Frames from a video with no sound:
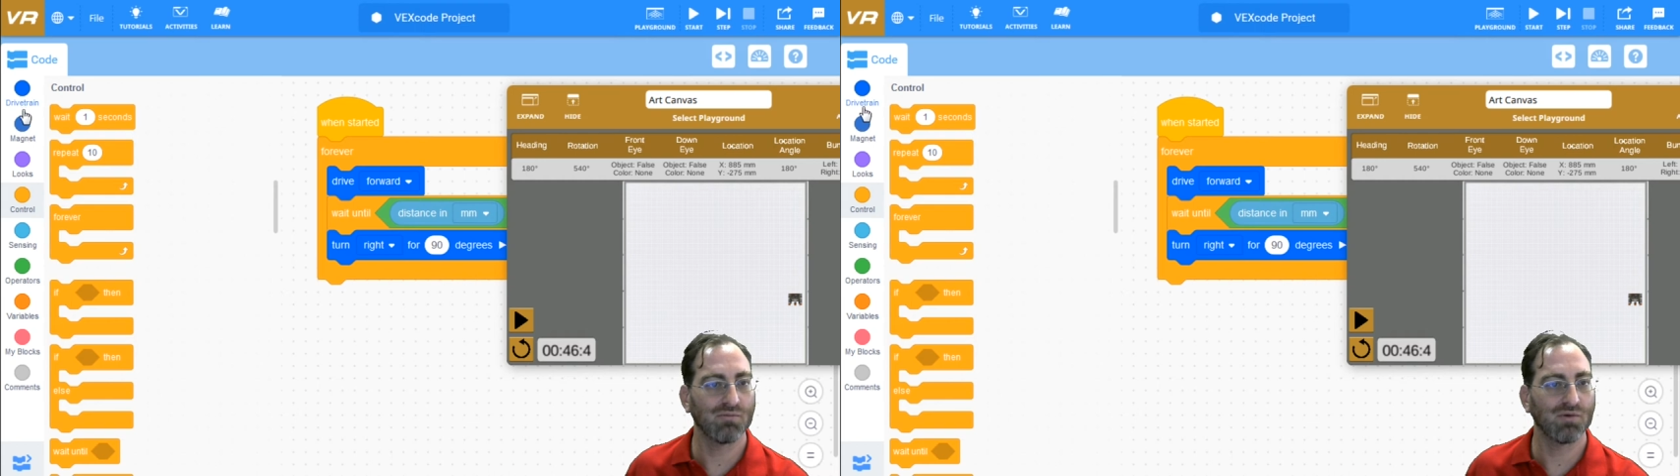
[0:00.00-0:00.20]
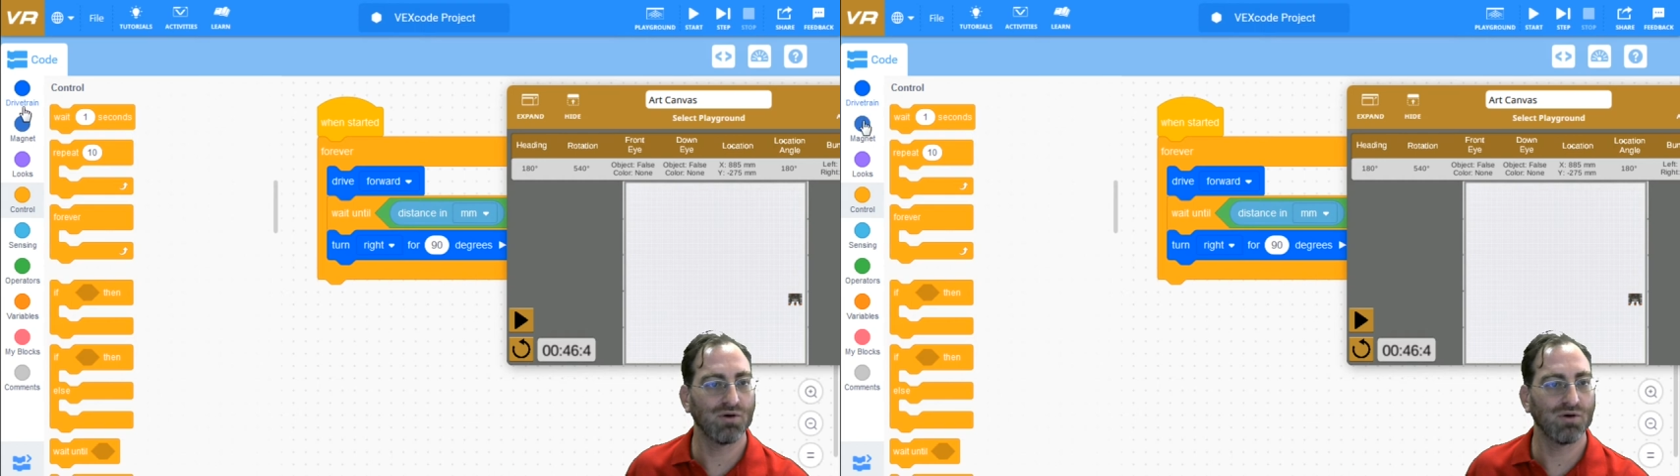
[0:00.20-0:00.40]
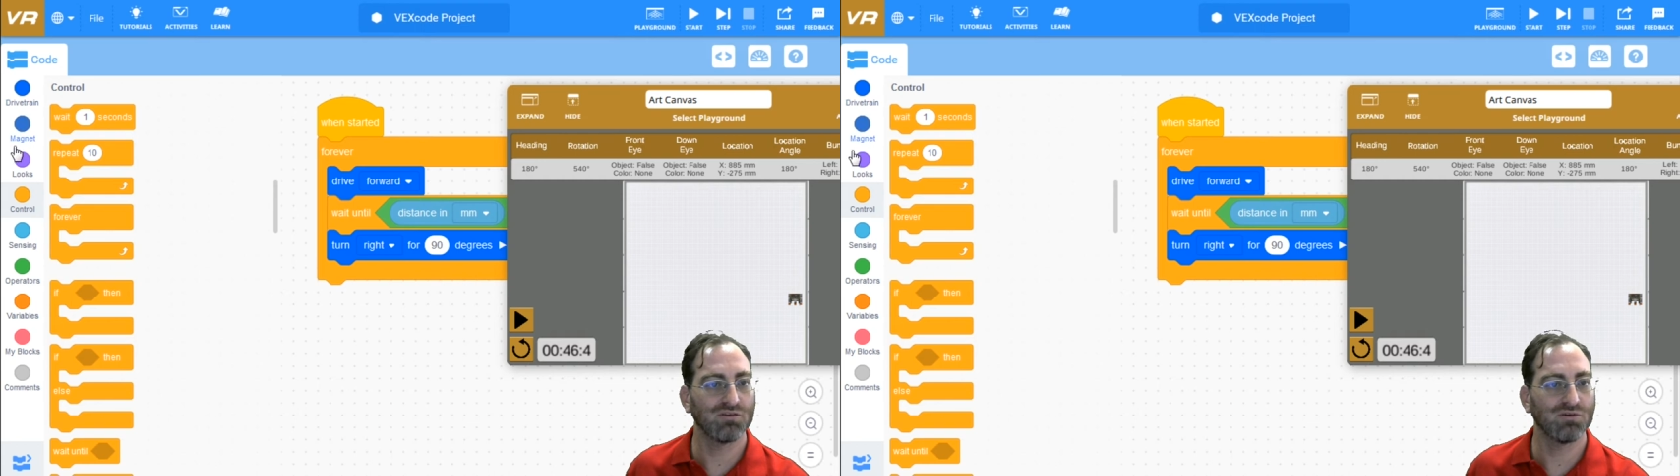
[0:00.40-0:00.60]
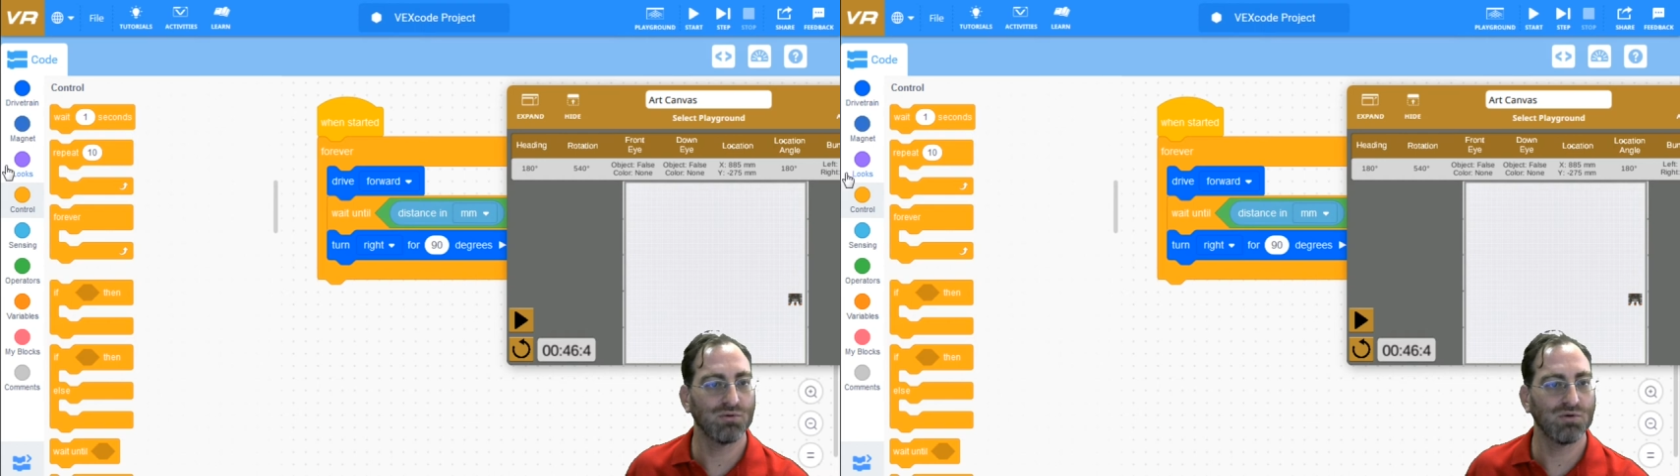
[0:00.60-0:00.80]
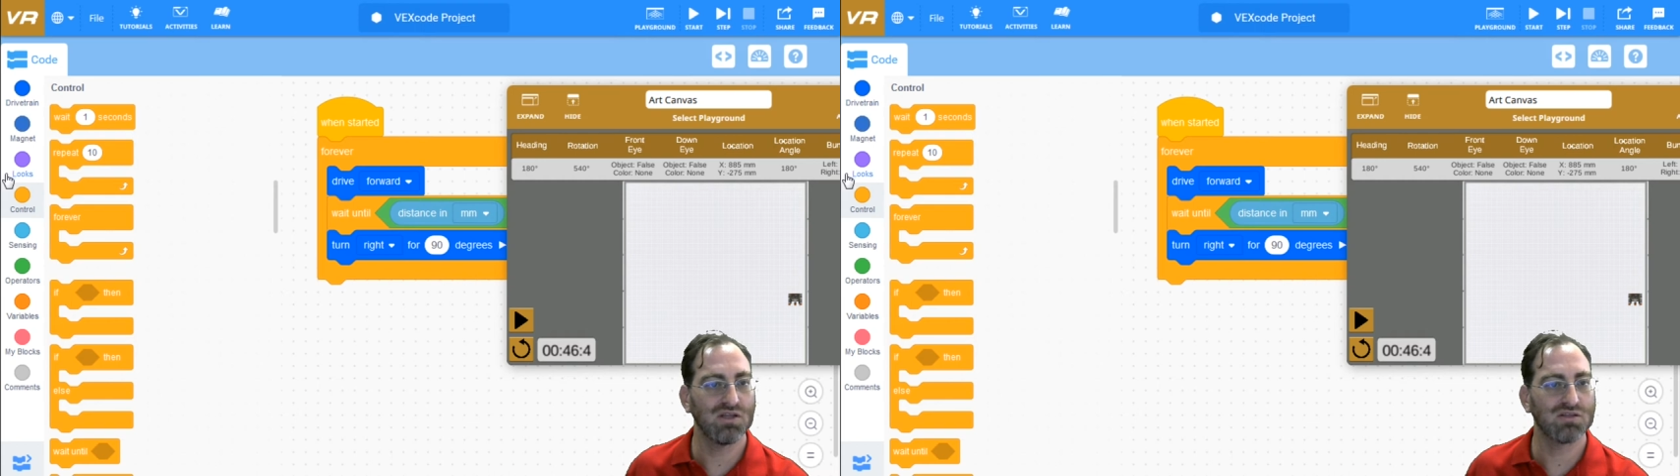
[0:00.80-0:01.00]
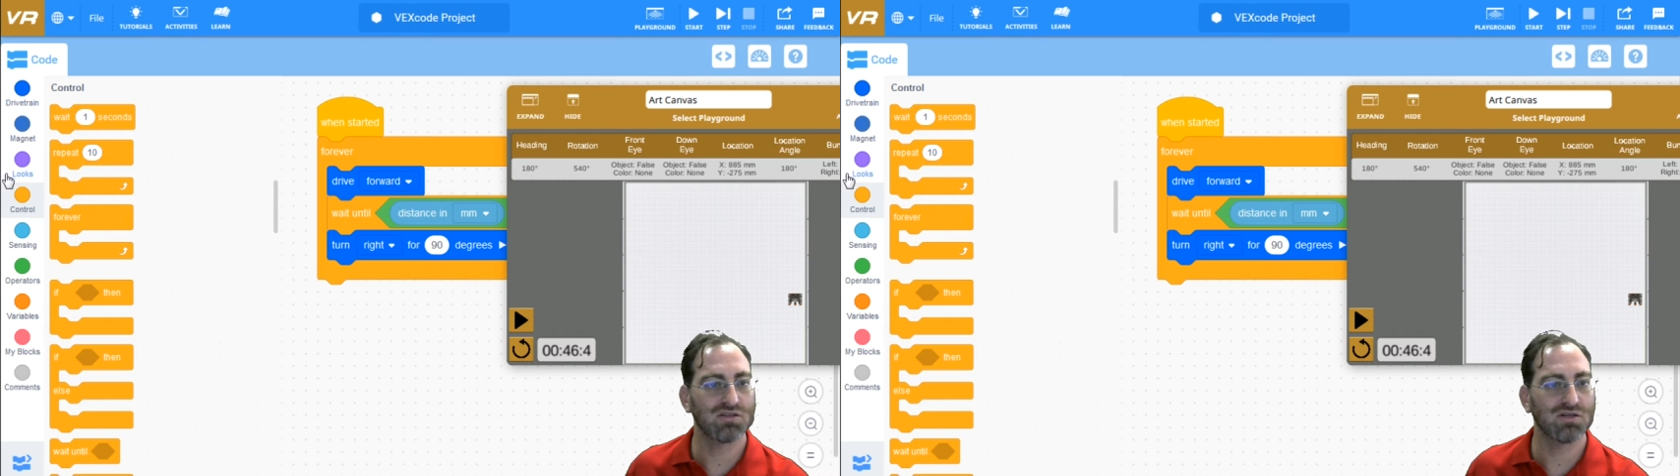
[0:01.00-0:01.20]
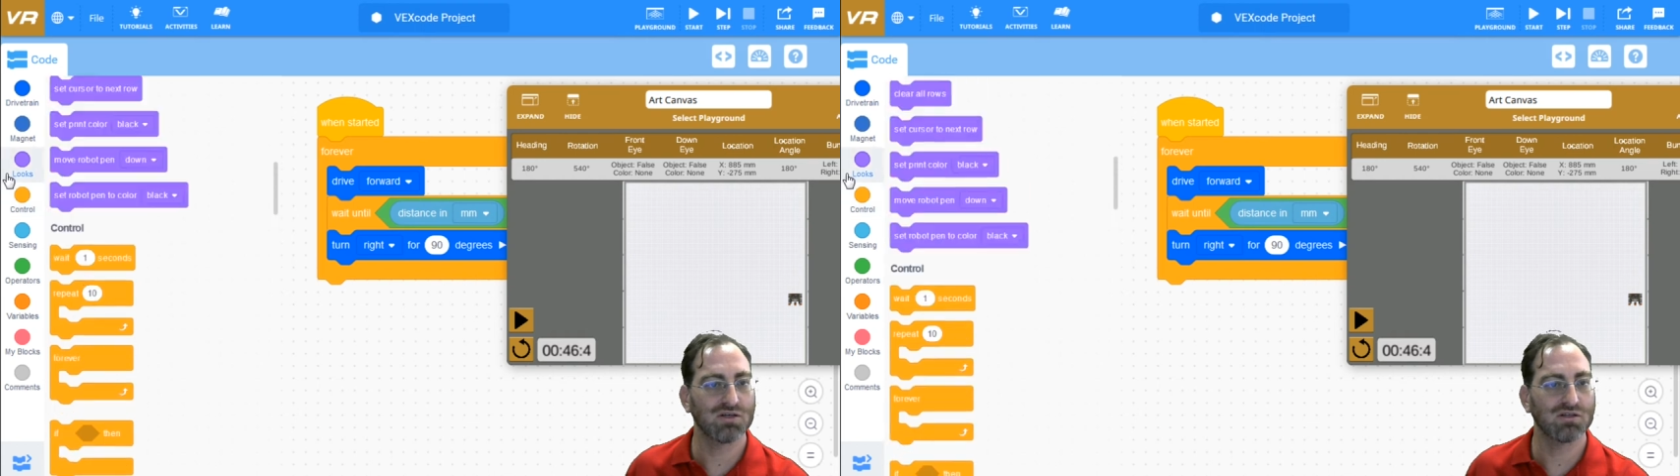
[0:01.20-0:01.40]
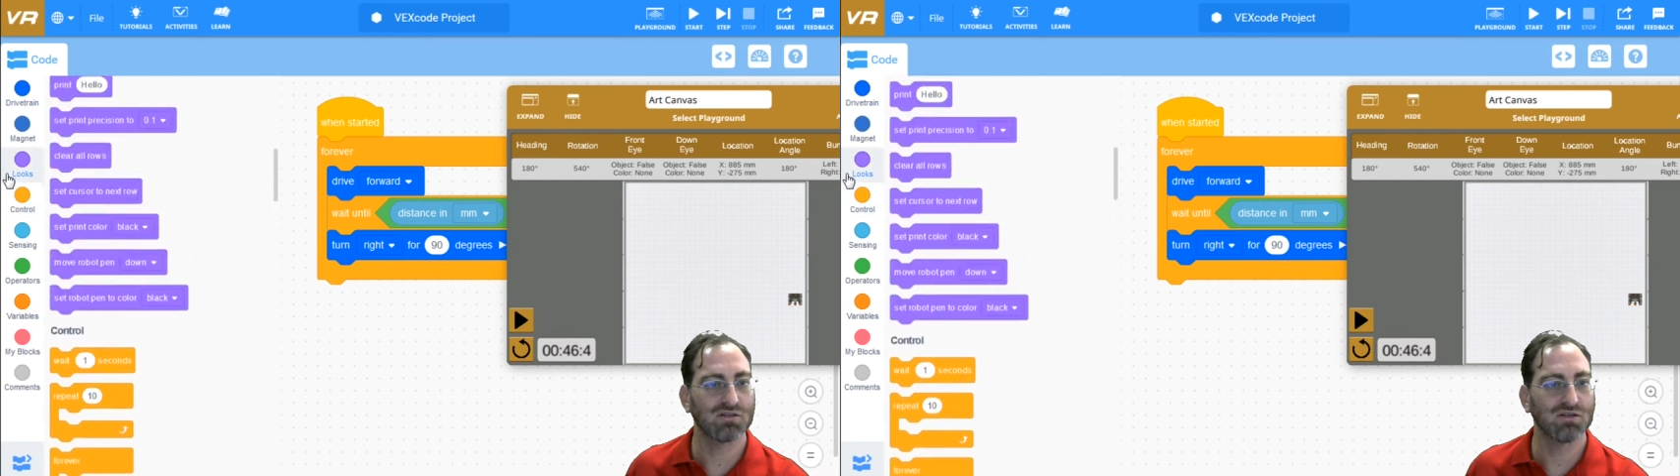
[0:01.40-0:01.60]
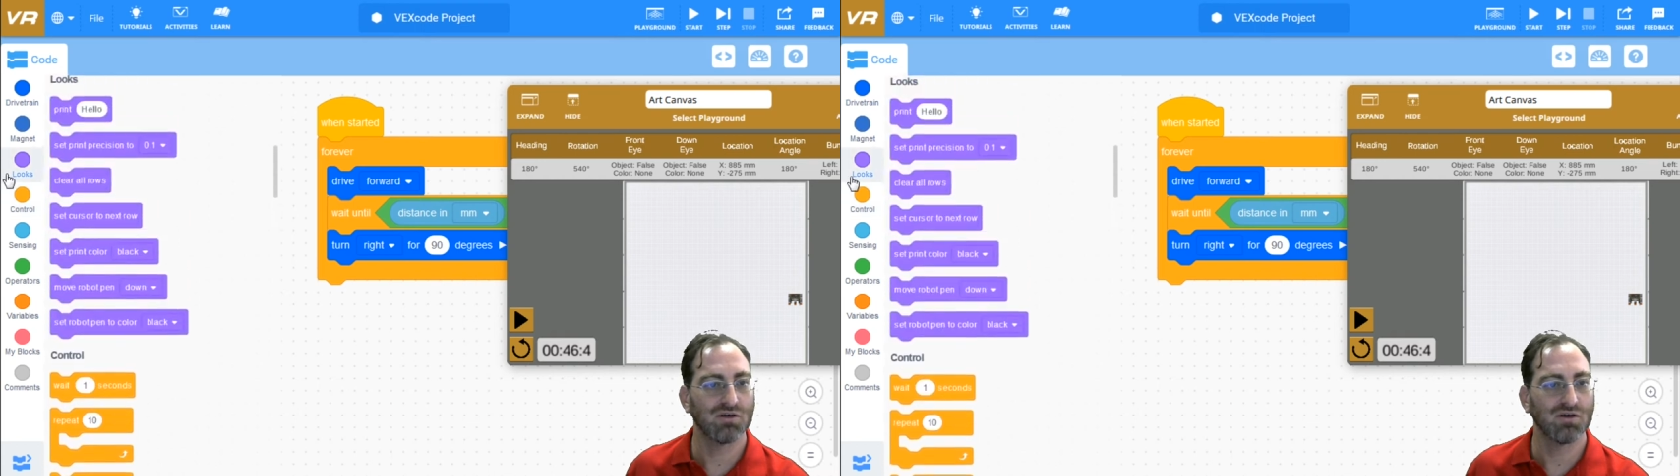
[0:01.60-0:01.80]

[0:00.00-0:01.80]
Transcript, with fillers: I'm going to insert